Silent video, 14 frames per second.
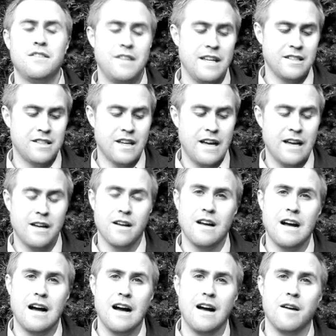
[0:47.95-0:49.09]
Things like
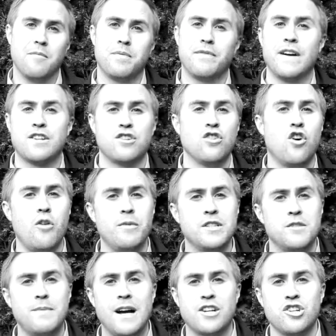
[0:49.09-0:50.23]
professional home
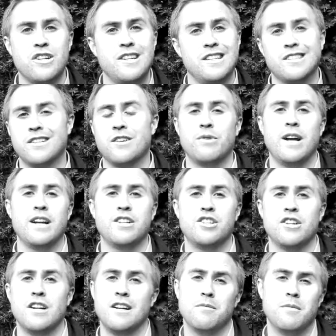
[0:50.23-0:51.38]
inspection. It's going to
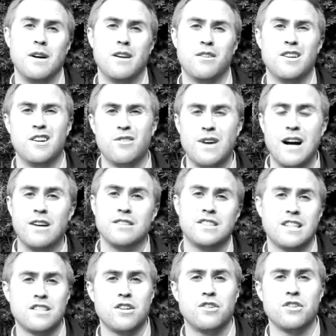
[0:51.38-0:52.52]
range in and around
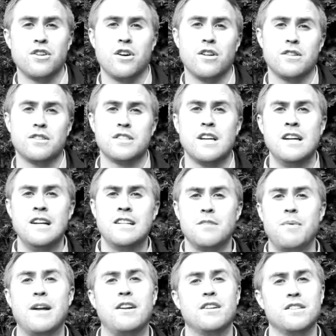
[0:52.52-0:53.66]
$600
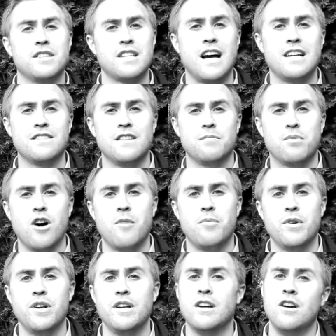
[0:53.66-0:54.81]
depending on the size of the
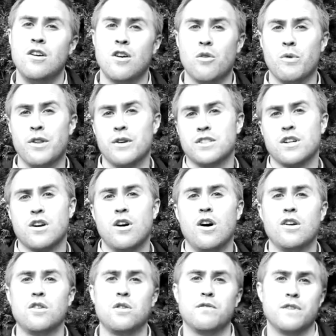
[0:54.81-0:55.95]
property or whether it's a
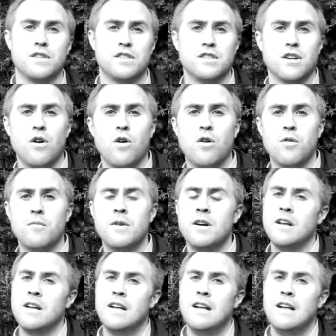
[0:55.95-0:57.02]
condo versus a home.